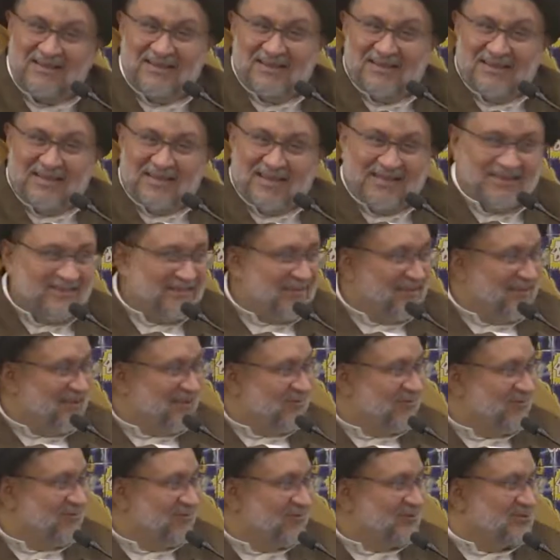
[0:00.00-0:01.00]
And
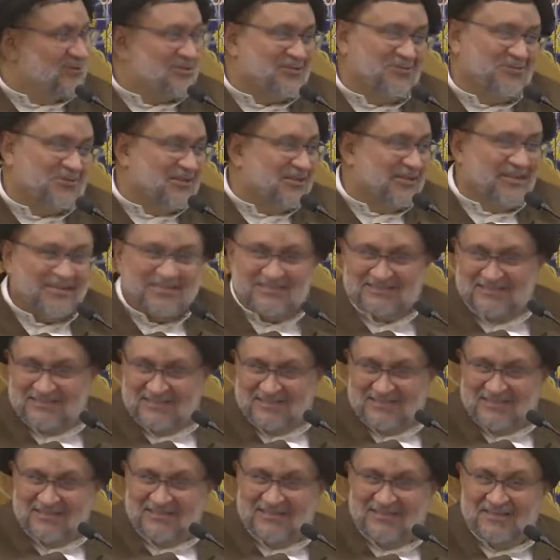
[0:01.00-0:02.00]
therefore, so
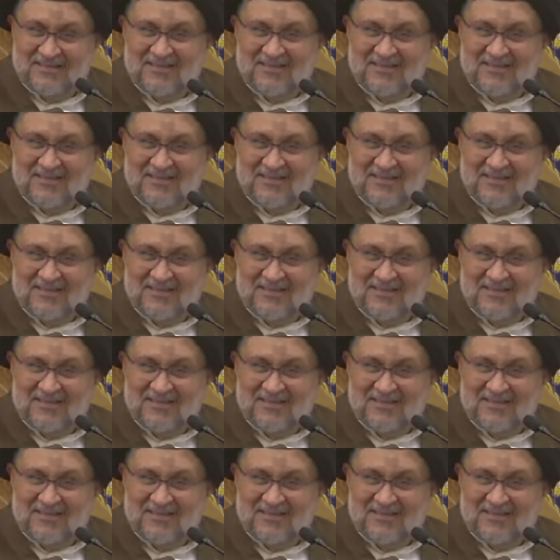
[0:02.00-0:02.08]
crazily,